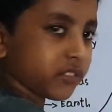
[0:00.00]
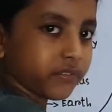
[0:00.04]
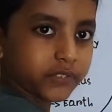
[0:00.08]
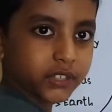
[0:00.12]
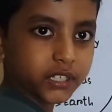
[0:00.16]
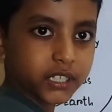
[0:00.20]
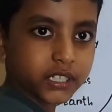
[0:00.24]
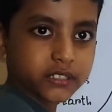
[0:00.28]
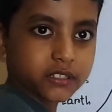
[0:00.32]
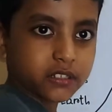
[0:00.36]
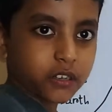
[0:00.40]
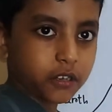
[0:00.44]
of
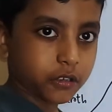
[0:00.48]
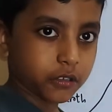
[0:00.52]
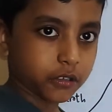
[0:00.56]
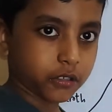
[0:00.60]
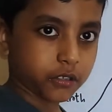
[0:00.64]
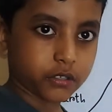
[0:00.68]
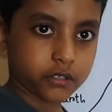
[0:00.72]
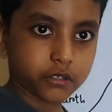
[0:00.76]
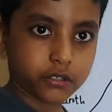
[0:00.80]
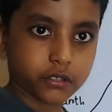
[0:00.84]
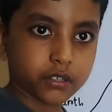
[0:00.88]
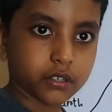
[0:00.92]
these
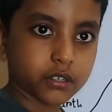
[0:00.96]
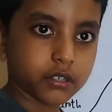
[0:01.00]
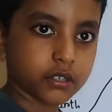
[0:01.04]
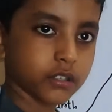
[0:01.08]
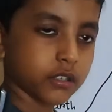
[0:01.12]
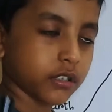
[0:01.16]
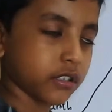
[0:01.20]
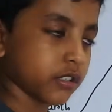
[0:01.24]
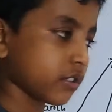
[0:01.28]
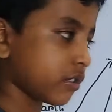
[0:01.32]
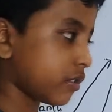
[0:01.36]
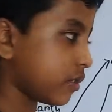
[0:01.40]
are
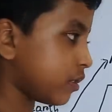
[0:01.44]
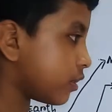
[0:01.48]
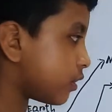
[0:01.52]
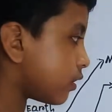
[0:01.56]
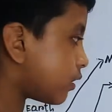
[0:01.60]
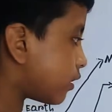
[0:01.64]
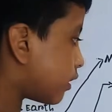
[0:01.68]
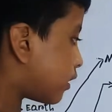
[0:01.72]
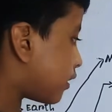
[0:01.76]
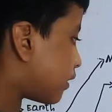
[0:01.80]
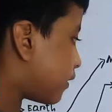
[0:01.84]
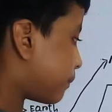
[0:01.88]

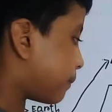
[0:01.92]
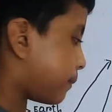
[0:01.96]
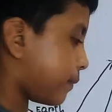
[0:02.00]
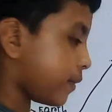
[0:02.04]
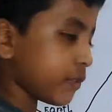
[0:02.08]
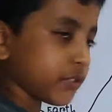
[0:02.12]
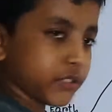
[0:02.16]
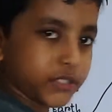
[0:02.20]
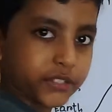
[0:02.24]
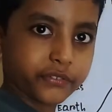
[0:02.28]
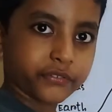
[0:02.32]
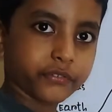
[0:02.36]

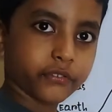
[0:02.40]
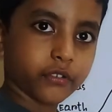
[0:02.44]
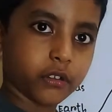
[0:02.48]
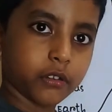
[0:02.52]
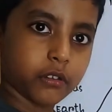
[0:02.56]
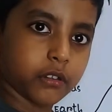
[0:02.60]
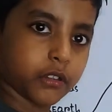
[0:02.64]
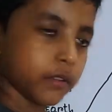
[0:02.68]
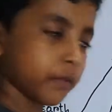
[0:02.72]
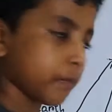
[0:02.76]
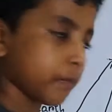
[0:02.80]
beautiful,